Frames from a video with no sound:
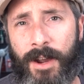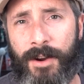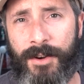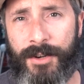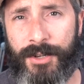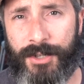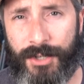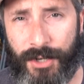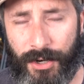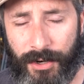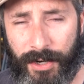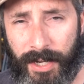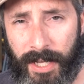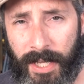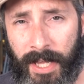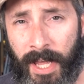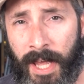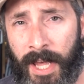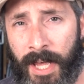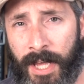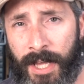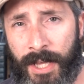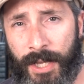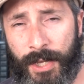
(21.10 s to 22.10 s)
our journey
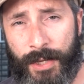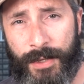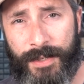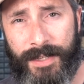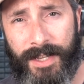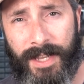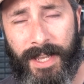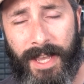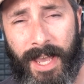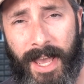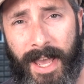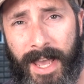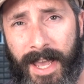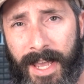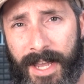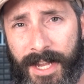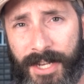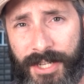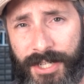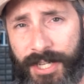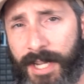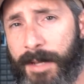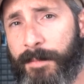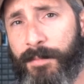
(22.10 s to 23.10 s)
using a
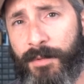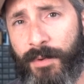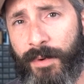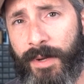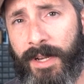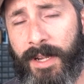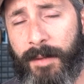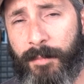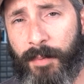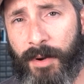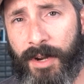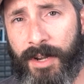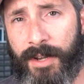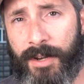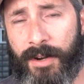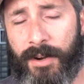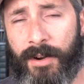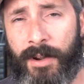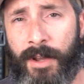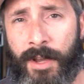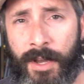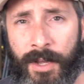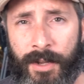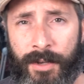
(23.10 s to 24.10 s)
cheap 3D
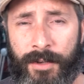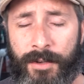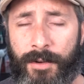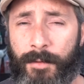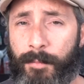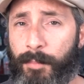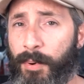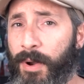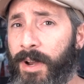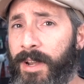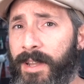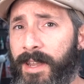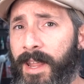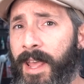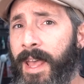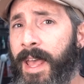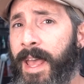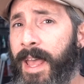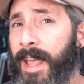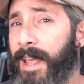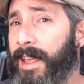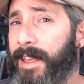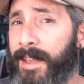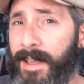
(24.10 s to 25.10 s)
printer to print
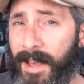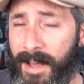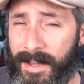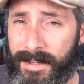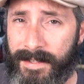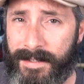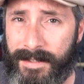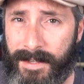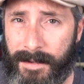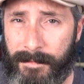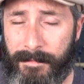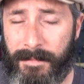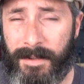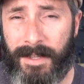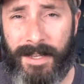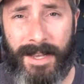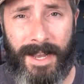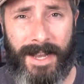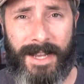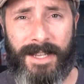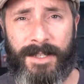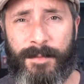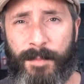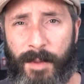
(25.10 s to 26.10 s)
a custom
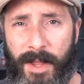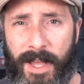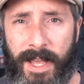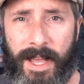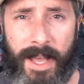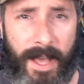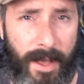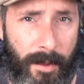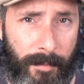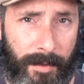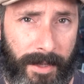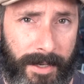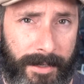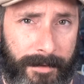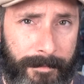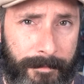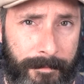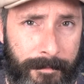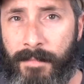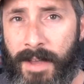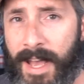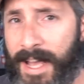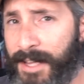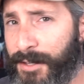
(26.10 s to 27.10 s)
cosplay helmet.
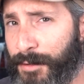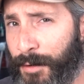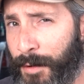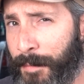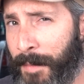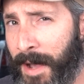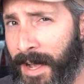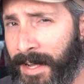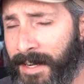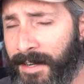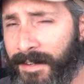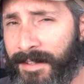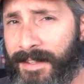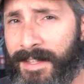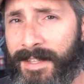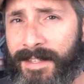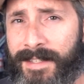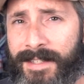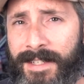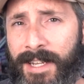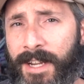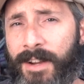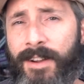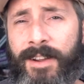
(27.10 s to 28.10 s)
As a reminder,
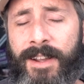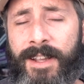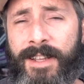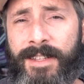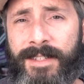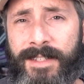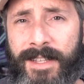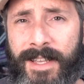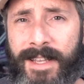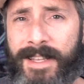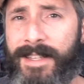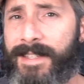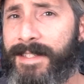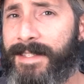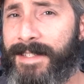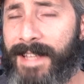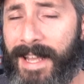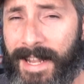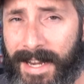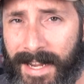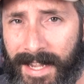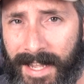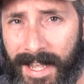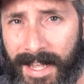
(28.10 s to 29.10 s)
this series is
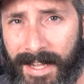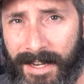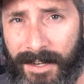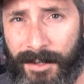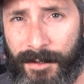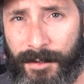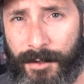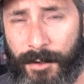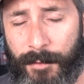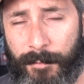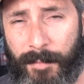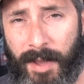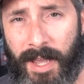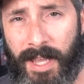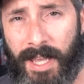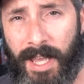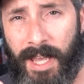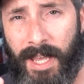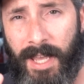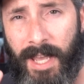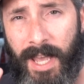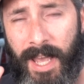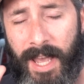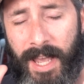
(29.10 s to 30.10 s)
dedicated to
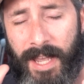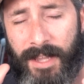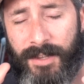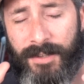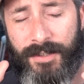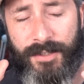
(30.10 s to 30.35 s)
making a